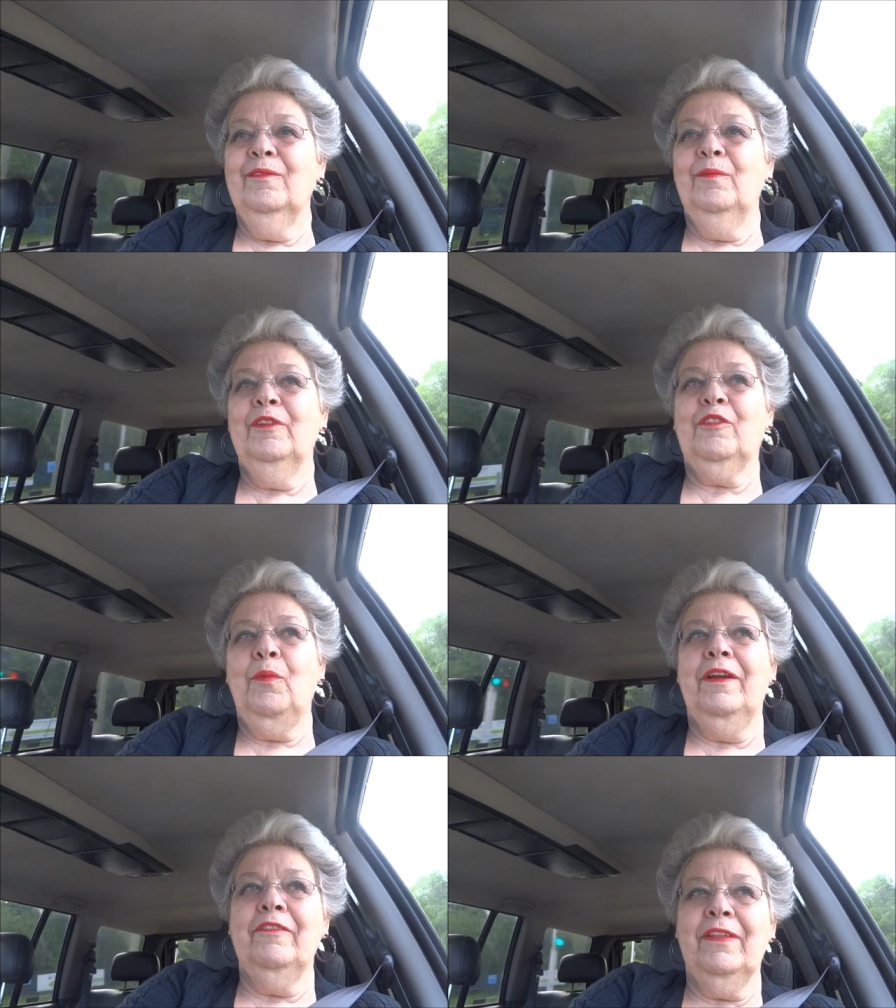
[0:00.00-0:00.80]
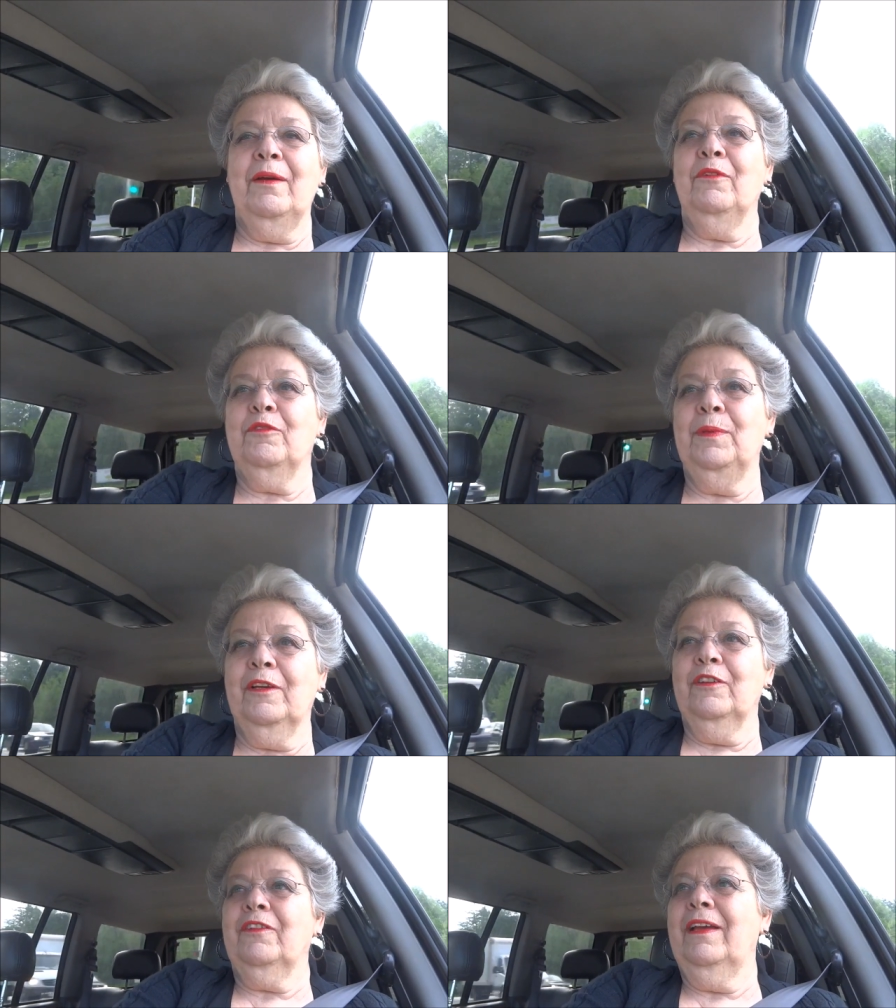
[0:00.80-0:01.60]
was aware of that was
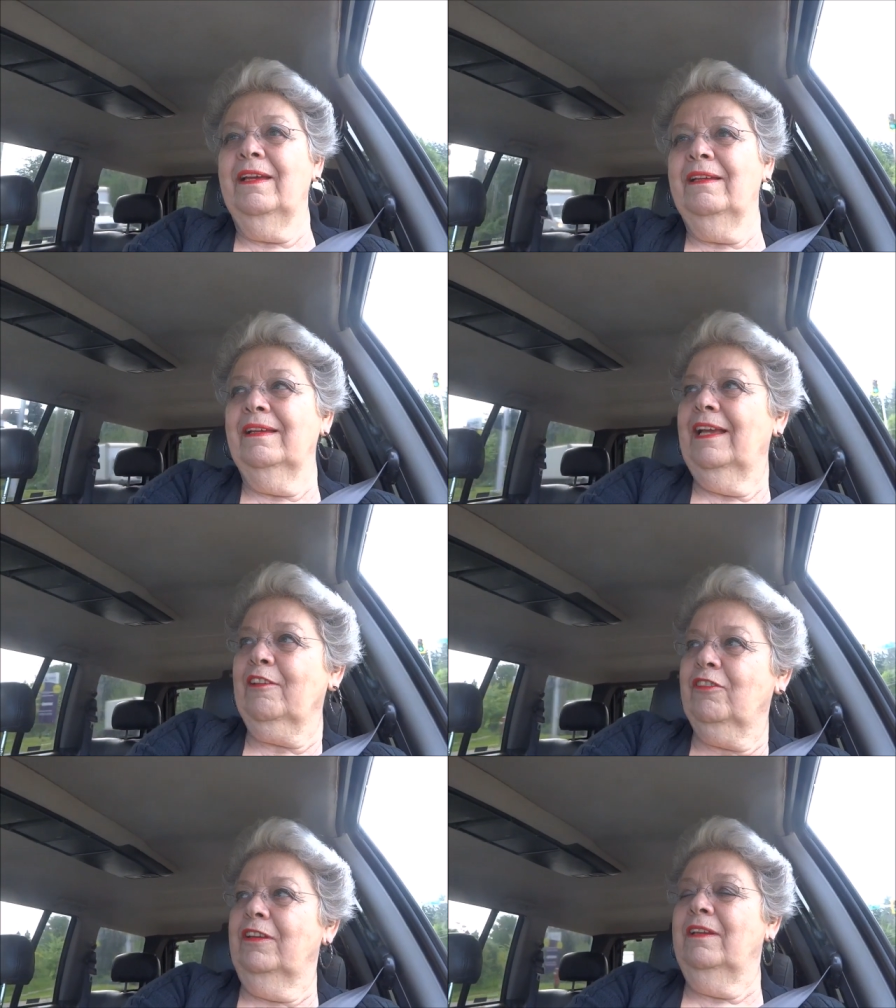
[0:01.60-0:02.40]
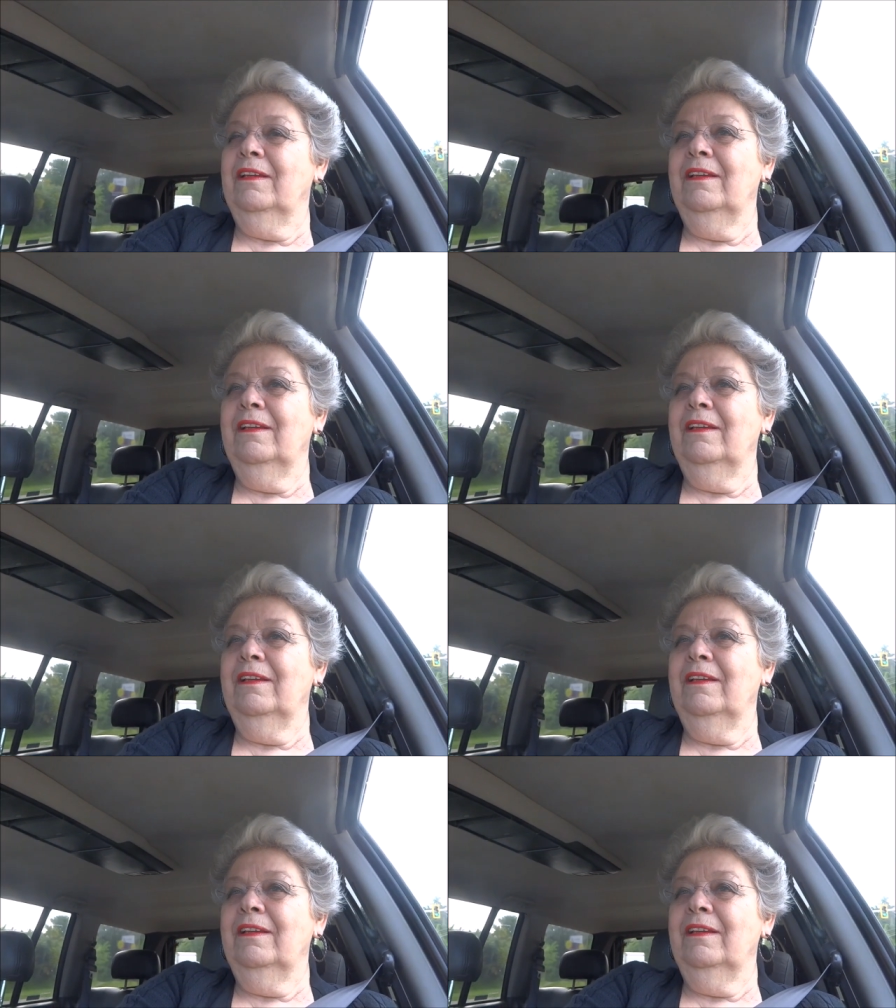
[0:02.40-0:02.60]
because I actually